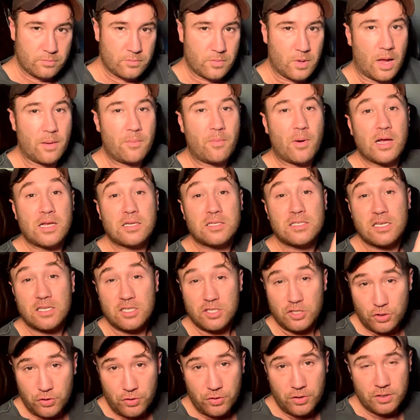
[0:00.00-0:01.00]
buy
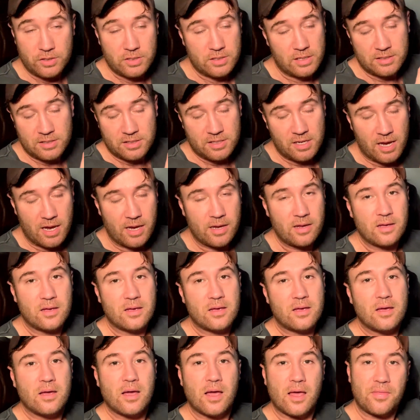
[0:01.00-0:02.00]
6 units, let's say,
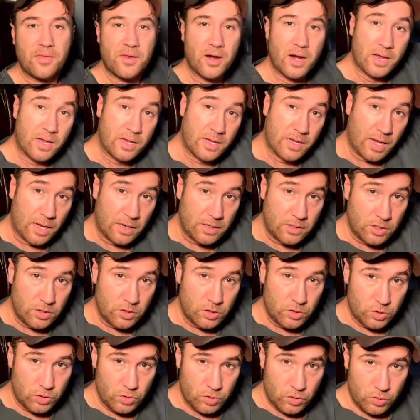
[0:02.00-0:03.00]
and then I can cut
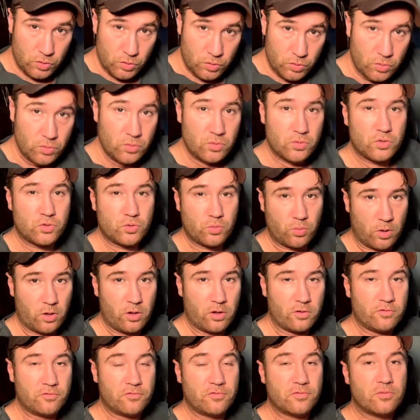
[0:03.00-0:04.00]

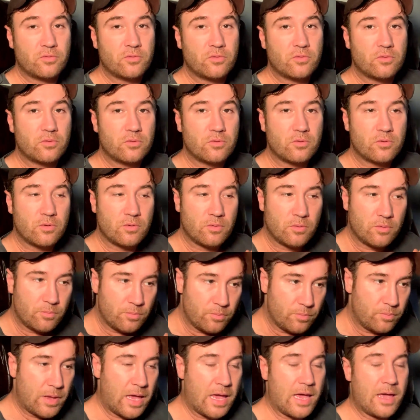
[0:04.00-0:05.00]
12
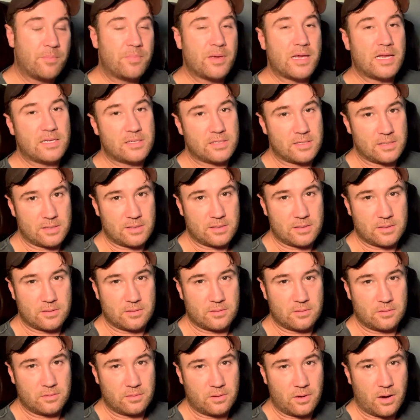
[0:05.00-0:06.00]
hairpieces
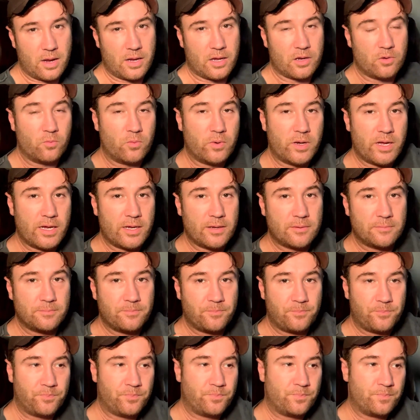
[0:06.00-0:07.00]
that I can wear.
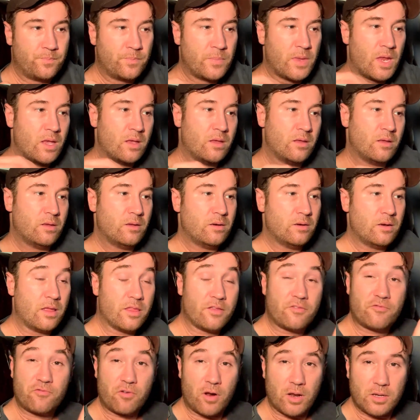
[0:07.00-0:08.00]
Now the
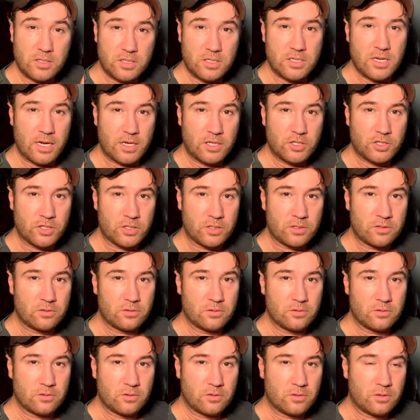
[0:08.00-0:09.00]
front section
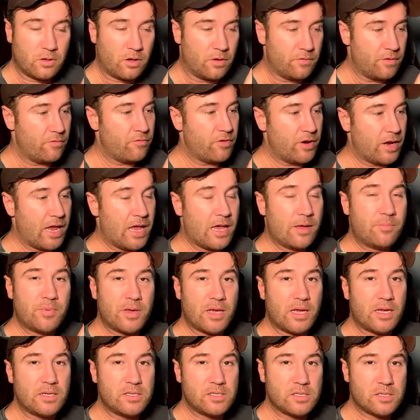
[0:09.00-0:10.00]
of every
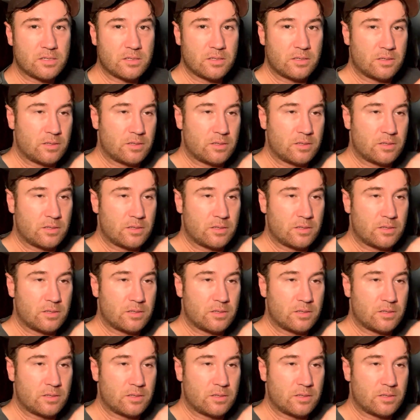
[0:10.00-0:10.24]
hairpiece,